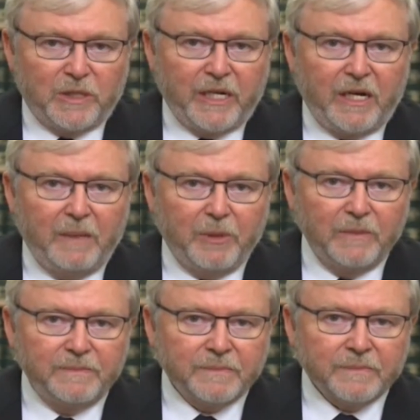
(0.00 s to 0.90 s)

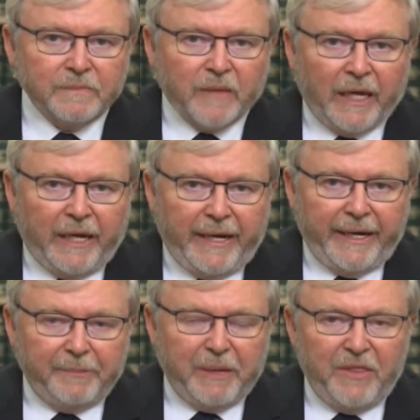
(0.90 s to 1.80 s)
carbon
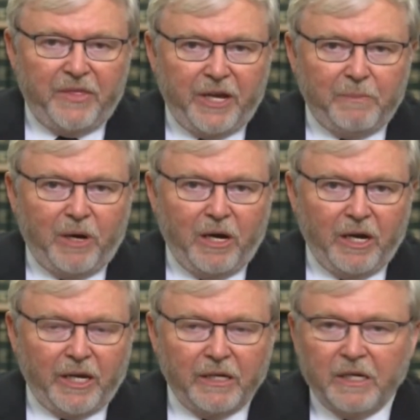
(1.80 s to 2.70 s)
um, and
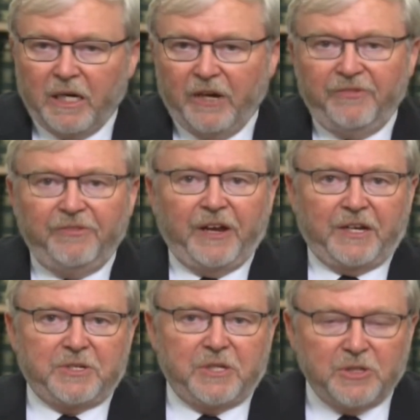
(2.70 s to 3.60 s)
thereby
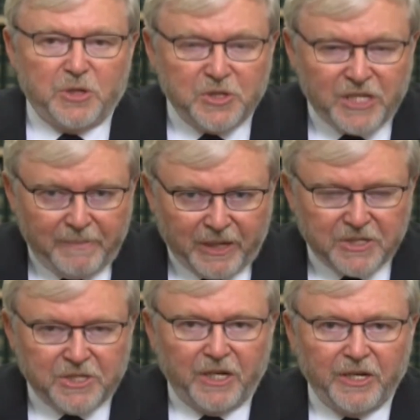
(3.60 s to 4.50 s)
affect to some
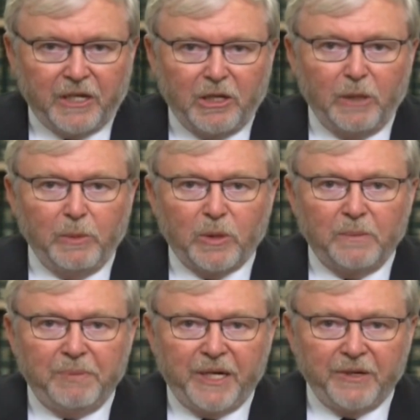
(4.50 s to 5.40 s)
extent our global
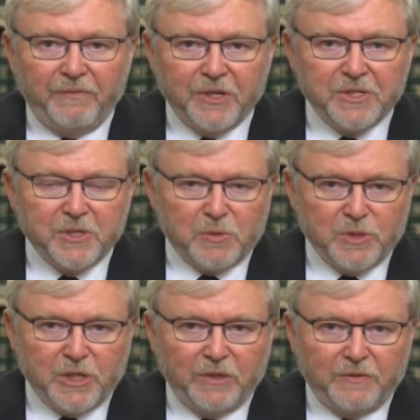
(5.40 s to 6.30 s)
competitiveness as a
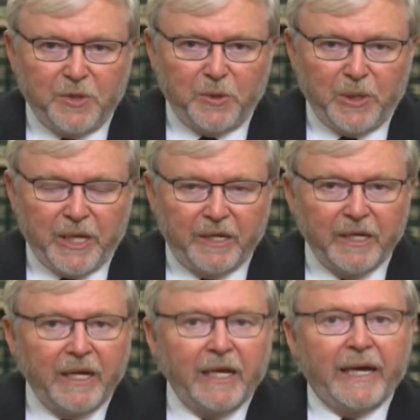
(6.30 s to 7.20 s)
result of doing that
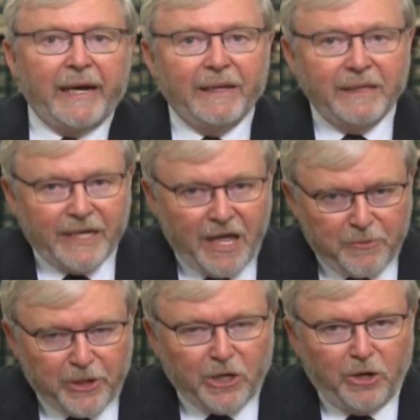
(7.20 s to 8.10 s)
and let
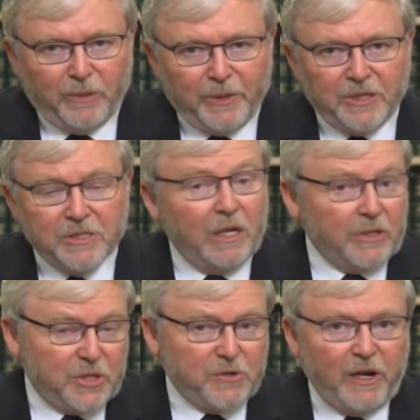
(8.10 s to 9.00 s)
other economies like
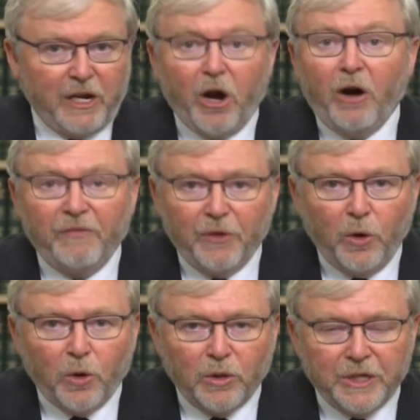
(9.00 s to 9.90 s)
Australia off the
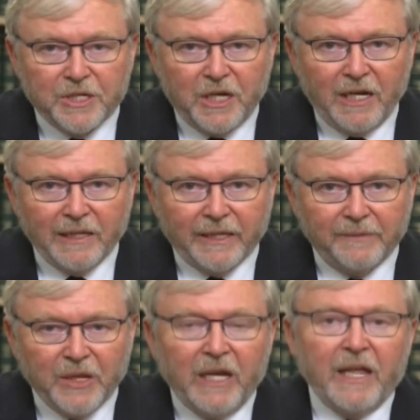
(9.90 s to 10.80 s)
hook entirely.
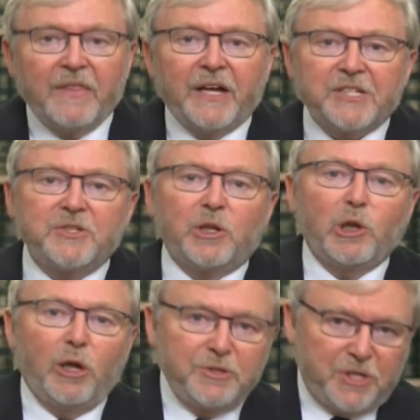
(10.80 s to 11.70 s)
That's the
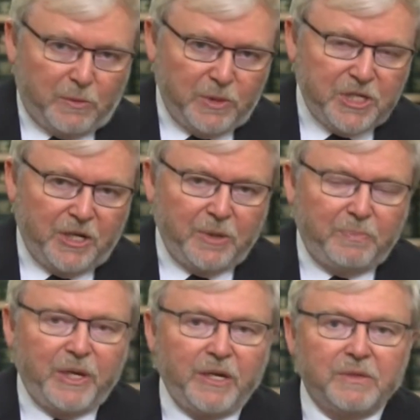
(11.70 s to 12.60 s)
logic which
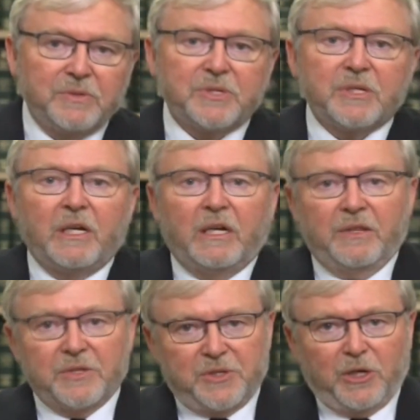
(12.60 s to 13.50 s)
underpins
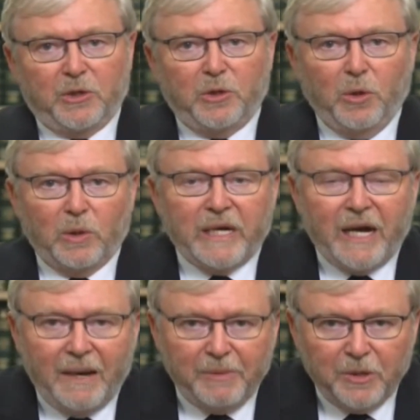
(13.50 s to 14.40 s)
this so-called
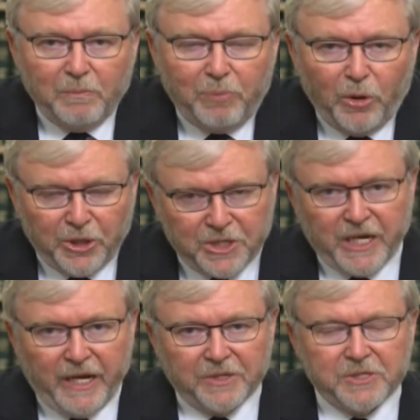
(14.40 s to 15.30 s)
carbon border
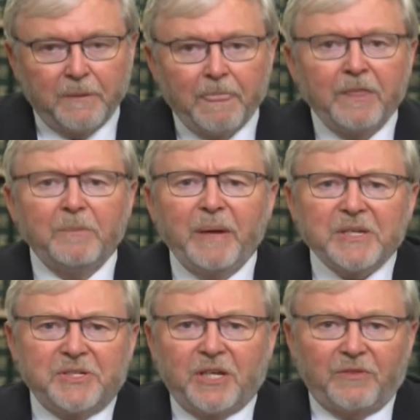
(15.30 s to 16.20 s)
tax. The
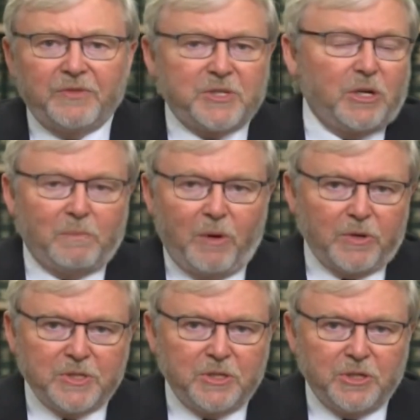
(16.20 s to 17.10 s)
best thing for Scott
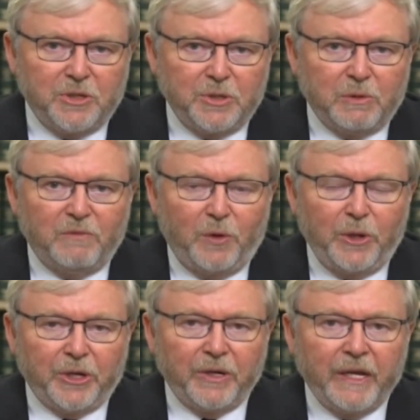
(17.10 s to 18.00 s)
Morrison to do to
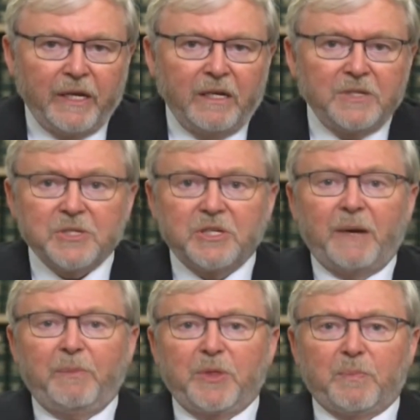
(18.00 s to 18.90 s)
avoid it is just
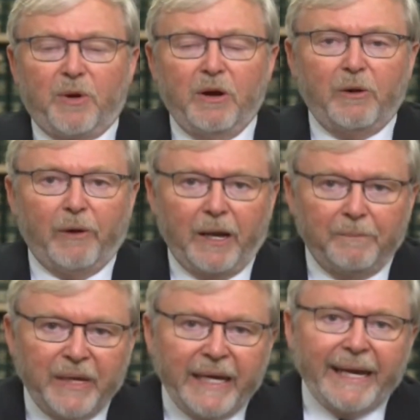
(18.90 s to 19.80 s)
get with the
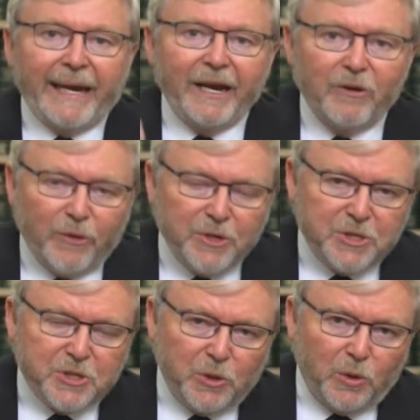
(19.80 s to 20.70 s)
program,
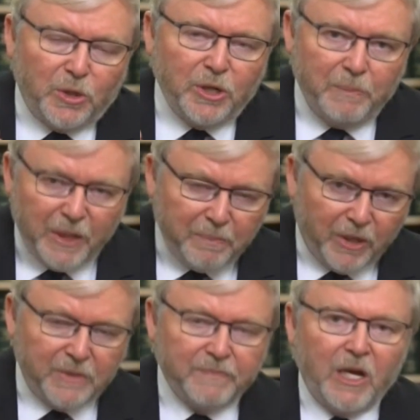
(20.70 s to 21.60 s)
increase your
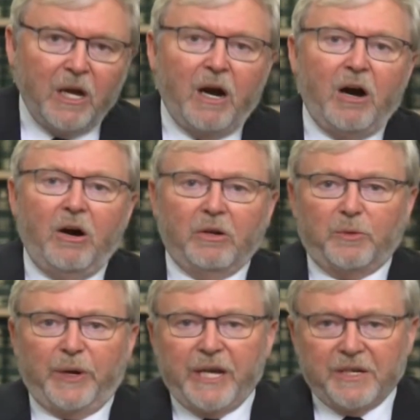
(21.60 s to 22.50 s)
commitment on
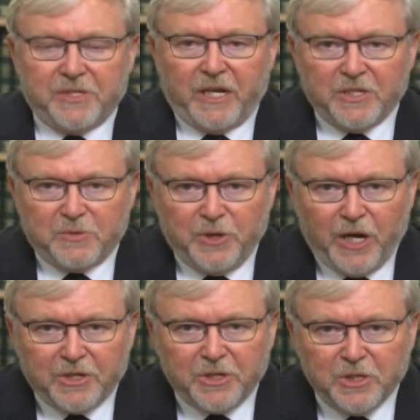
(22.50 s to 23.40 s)
greenhouse gas
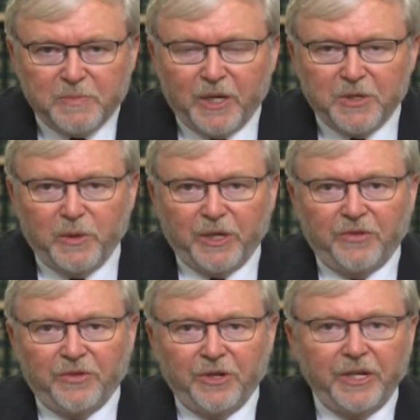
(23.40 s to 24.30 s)
reductions by
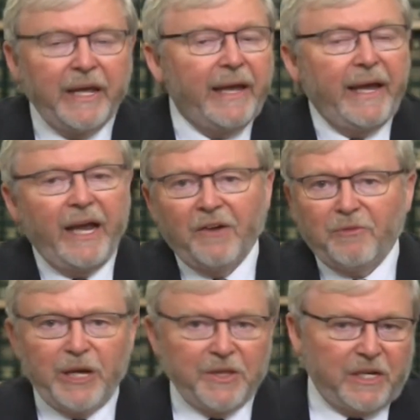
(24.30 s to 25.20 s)
2030.
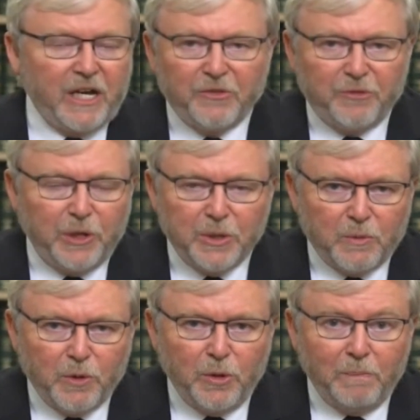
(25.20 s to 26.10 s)
Every other country in the
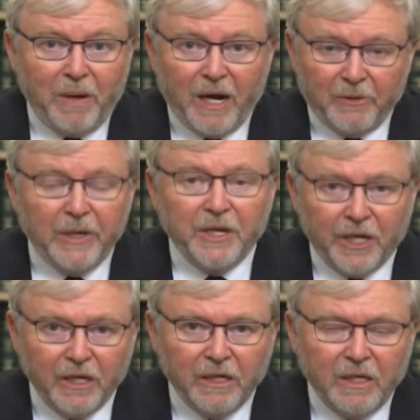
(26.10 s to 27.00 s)
room, bar
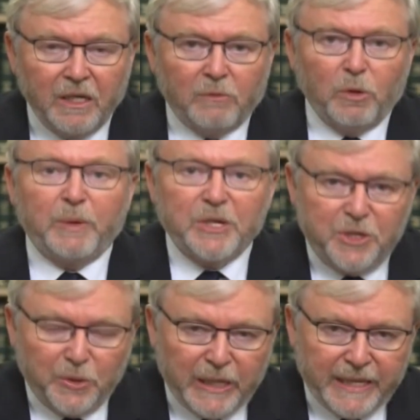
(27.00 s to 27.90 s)
India, will be
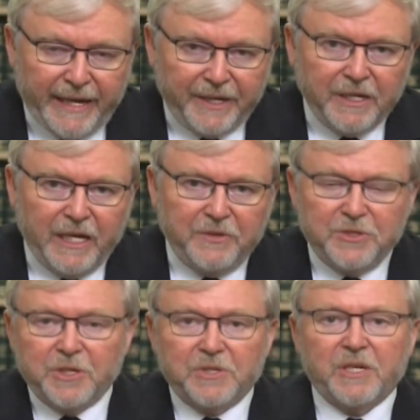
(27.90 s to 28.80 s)
doing that at the
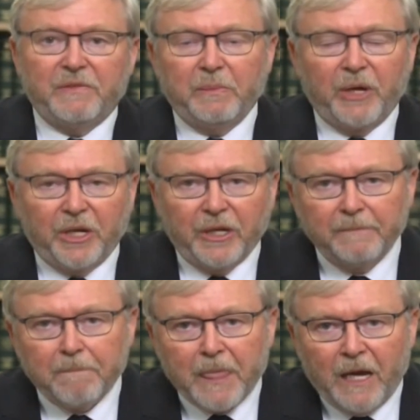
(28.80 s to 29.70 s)
G7 meeting.
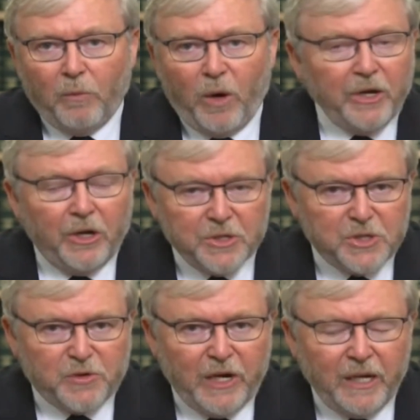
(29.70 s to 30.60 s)
Why not
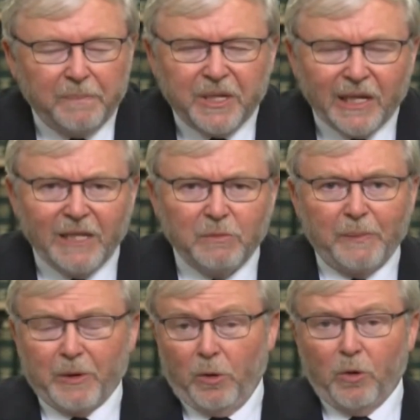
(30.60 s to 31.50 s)
Australia, particularly when
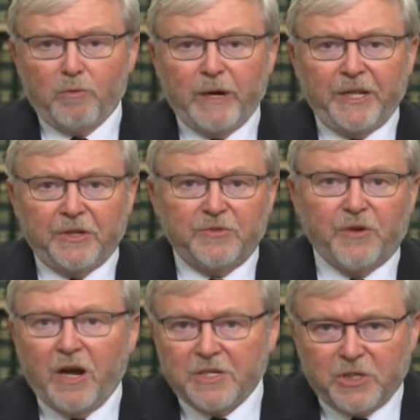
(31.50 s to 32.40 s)
we're already the
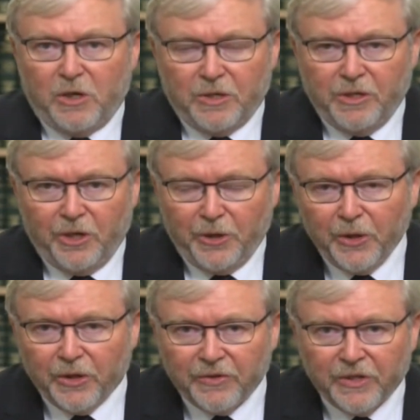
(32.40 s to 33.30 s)
driest continent on
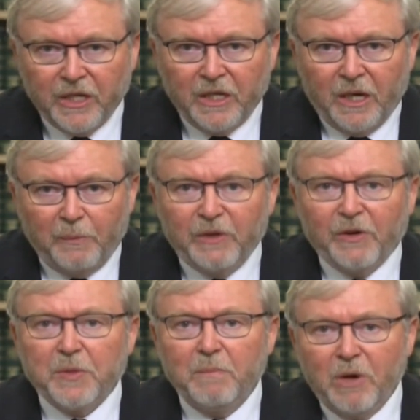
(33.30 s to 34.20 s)
Earth and we've
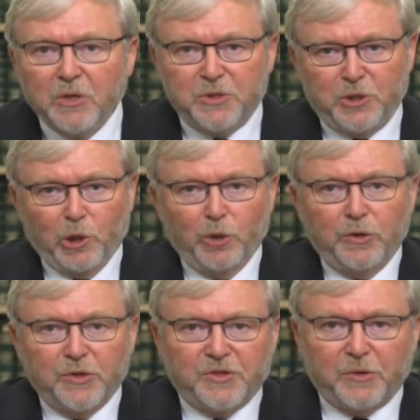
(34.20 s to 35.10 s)
got the most to
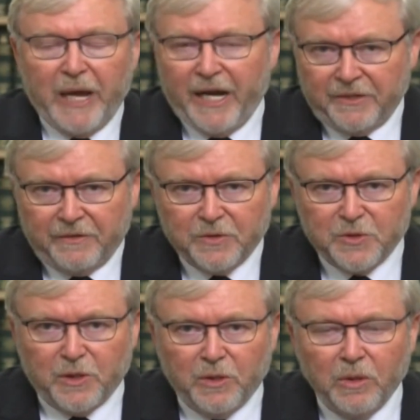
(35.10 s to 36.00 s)
lose through out of
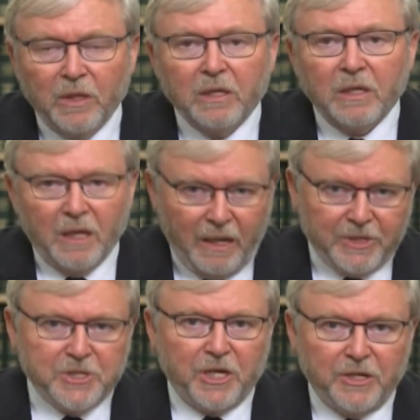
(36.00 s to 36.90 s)
control climate
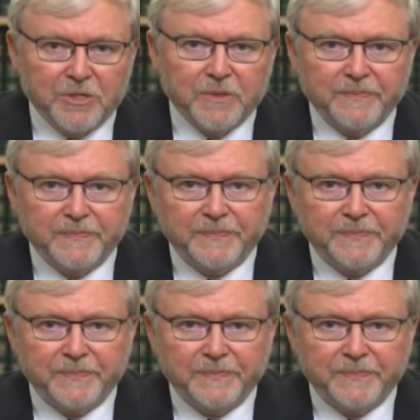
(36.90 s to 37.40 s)
change? Mm.